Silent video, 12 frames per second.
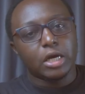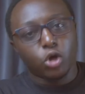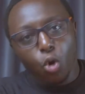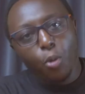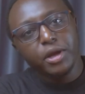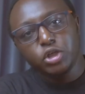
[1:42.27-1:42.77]

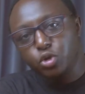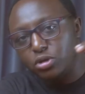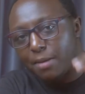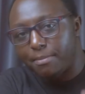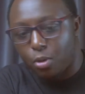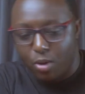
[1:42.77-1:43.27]
Going to
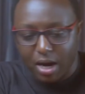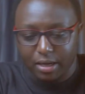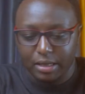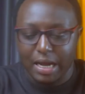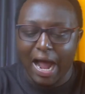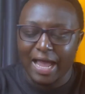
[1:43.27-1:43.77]
number
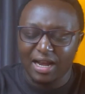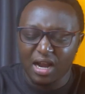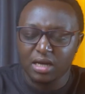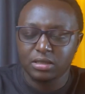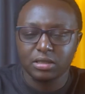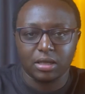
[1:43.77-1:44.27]
1, I
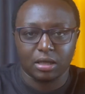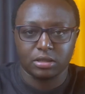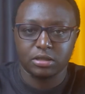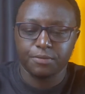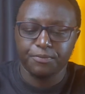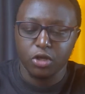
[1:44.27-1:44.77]
learned
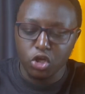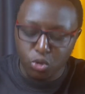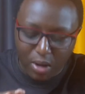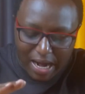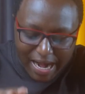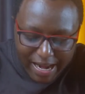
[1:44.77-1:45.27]
that
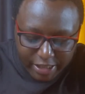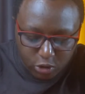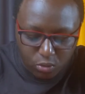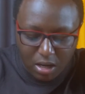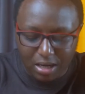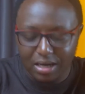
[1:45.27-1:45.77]
your
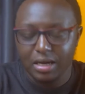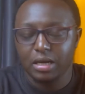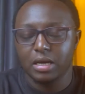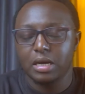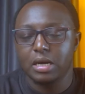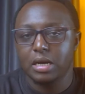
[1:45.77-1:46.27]
network
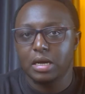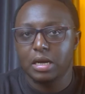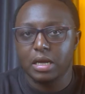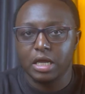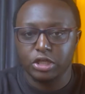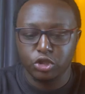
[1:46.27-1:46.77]

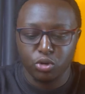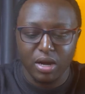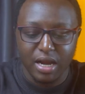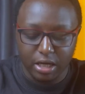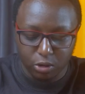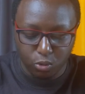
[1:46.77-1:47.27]
is your
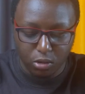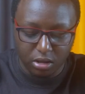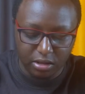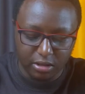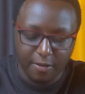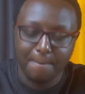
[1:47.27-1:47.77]
net worth.
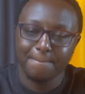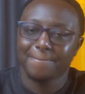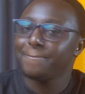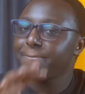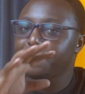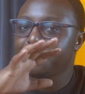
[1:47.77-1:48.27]

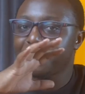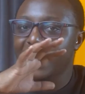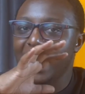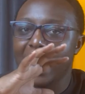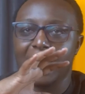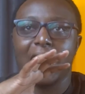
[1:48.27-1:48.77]

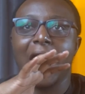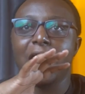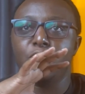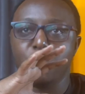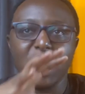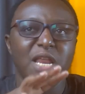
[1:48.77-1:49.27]
And I
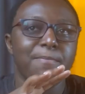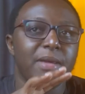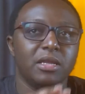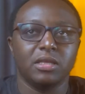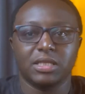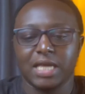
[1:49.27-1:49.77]
really
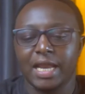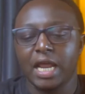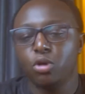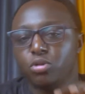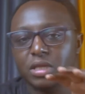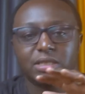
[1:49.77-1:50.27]
mean this. And I
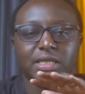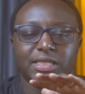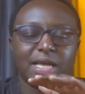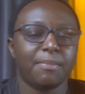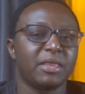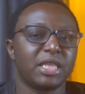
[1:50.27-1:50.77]
know this is
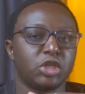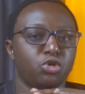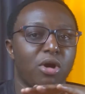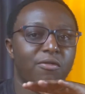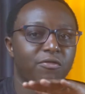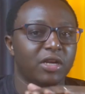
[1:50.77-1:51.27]
something that
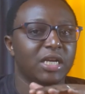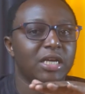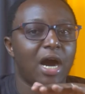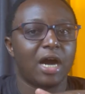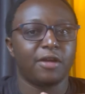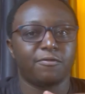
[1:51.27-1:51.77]
you have really
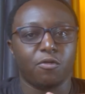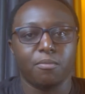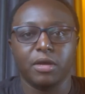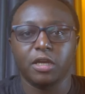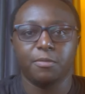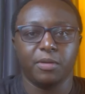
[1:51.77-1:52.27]
heard from
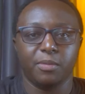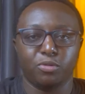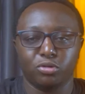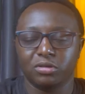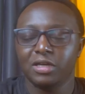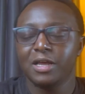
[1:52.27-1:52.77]
many
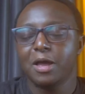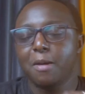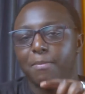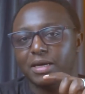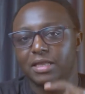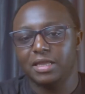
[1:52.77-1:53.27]
people.
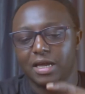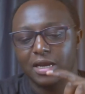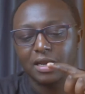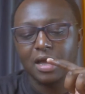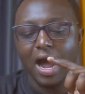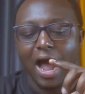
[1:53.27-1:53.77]
But
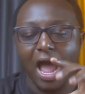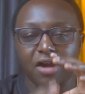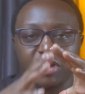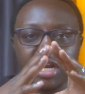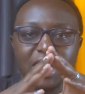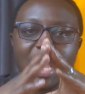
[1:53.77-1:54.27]
then I
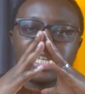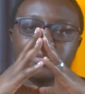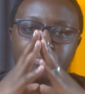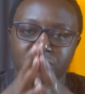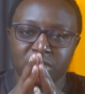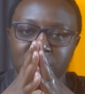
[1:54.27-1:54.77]
really
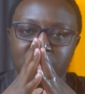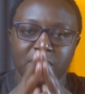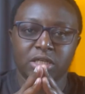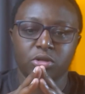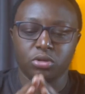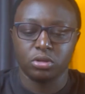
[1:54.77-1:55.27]
experienced
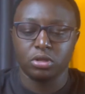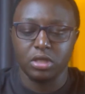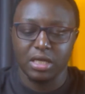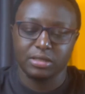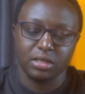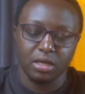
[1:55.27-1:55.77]
it
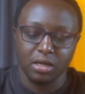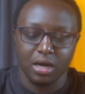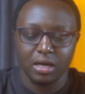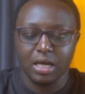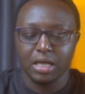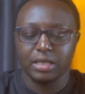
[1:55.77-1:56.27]
this year,
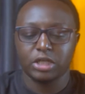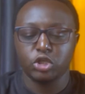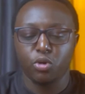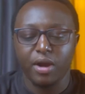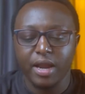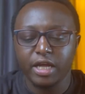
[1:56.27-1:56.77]
that
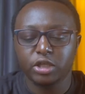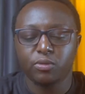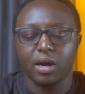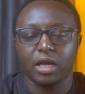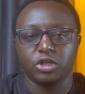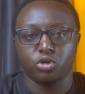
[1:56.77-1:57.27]
your
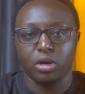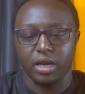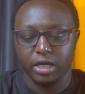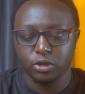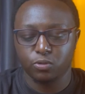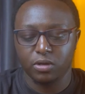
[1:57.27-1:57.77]
network is your
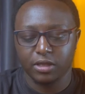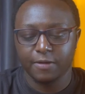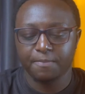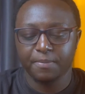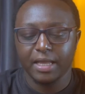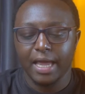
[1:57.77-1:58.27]
net worth.
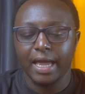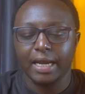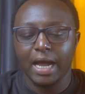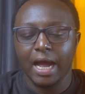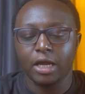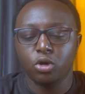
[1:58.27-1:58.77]

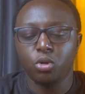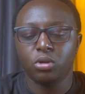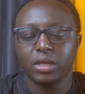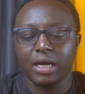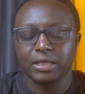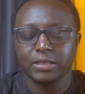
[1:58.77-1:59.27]
And I know
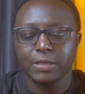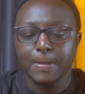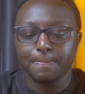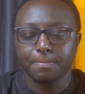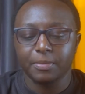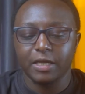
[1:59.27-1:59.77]
that
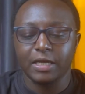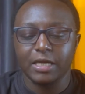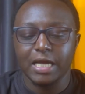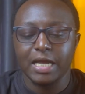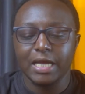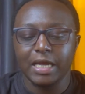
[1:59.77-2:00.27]

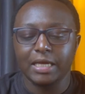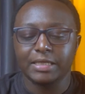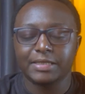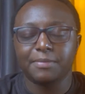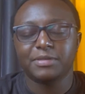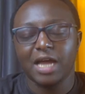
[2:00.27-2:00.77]

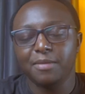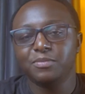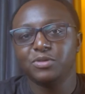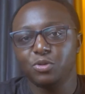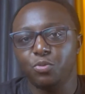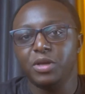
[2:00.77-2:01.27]

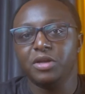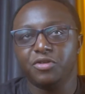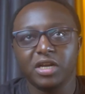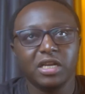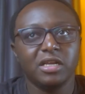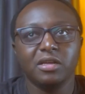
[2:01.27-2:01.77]
sometimes we
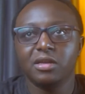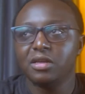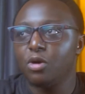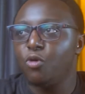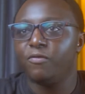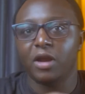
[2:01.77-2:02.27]
really
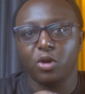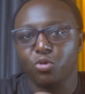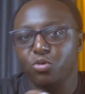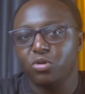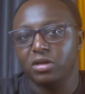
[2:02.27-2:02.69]
overlook